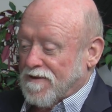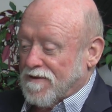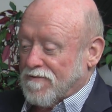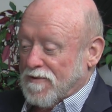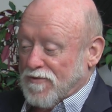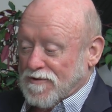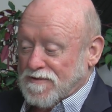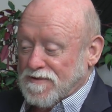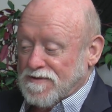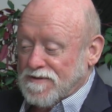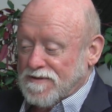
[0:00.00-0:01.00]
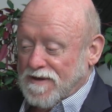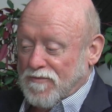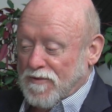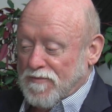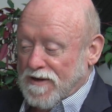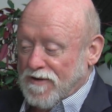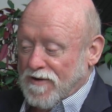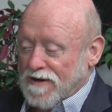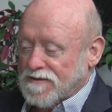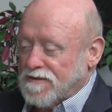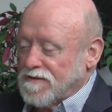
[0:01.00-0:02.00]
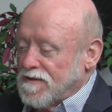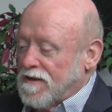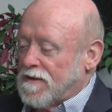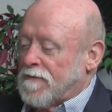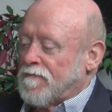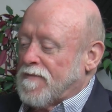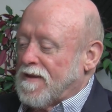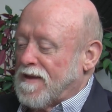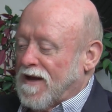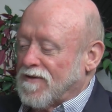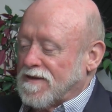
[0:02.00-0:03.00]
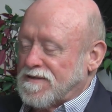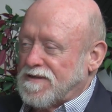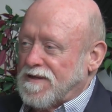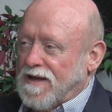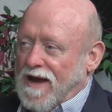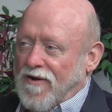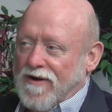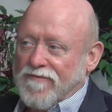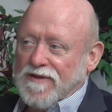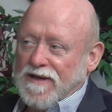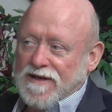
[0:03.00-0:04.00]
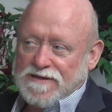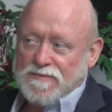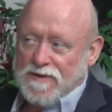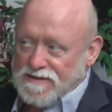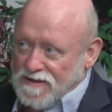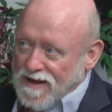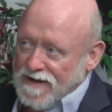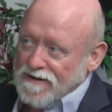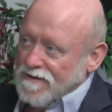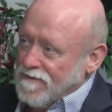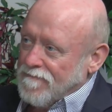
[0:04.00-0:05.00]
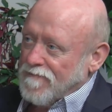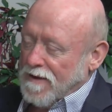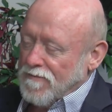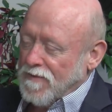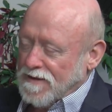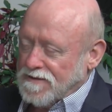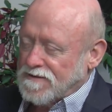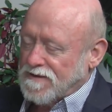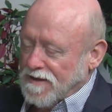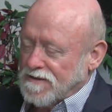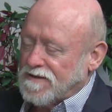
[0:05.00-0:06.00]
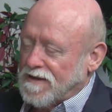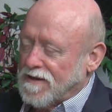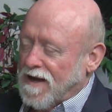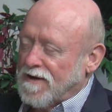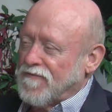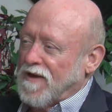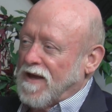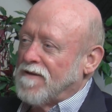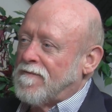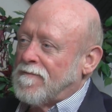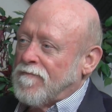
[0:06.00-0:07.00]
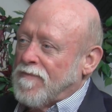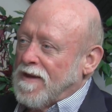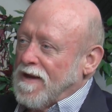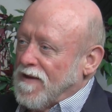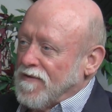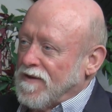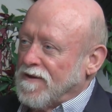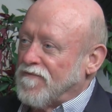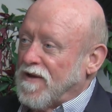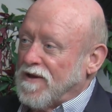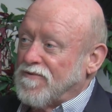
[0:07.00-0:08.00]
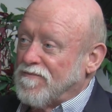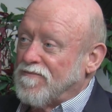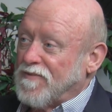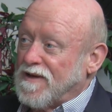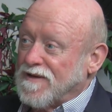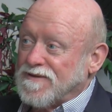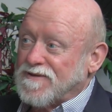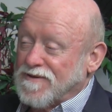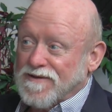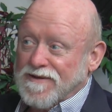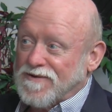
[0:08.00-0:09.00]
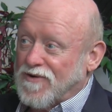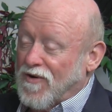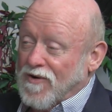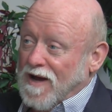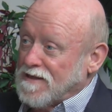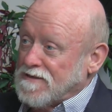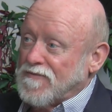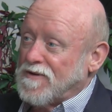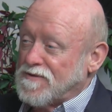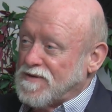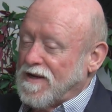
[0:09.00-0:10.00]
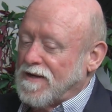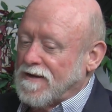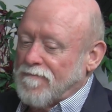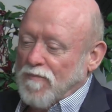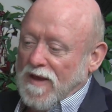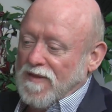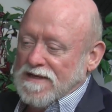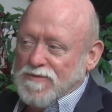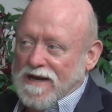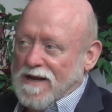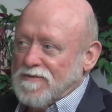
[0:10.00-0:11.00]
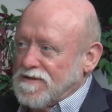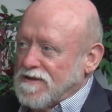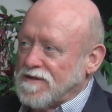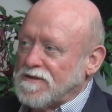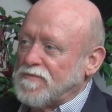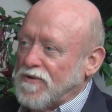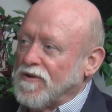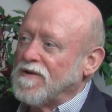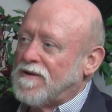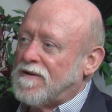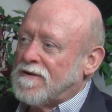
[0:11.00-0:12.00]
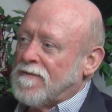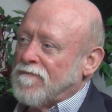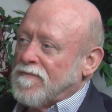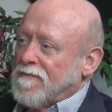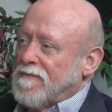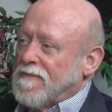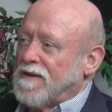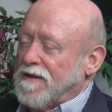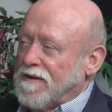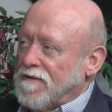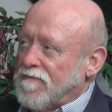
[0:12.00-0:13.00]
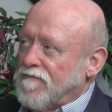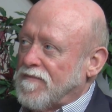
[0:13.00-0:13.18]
three persons and one being or essence. Now let's see how everything else makes light, That makes sense in light of that. Mm-hmm. And then faith begins to lead to all kinds of understanding. Um, and that's what happens in this book. Mm-hmm. He